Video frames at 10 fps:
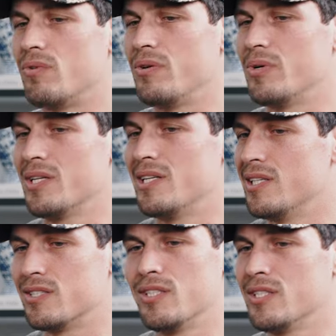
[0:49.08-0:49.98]
We were
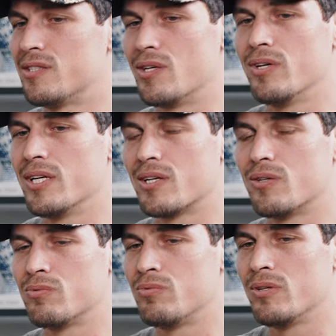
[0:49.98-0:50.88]
literally just doing it
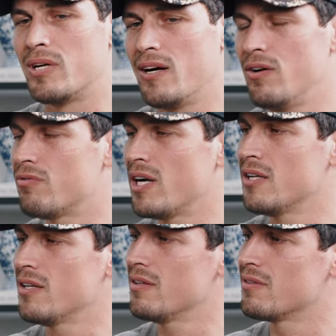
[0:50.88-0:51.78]
because we were like, oh,
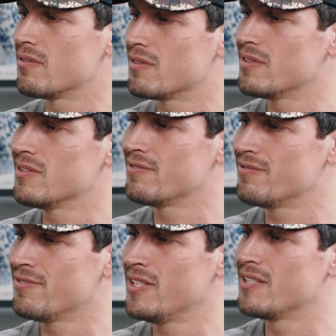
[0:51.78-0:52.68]
running, it's
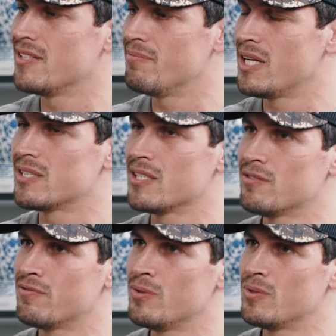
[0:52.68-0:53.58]
fun. It makes
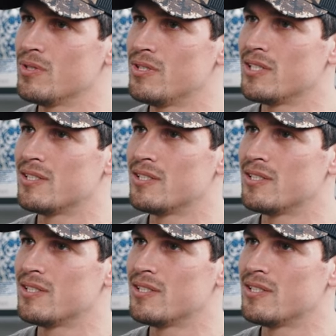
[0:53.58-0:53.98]
us feel good.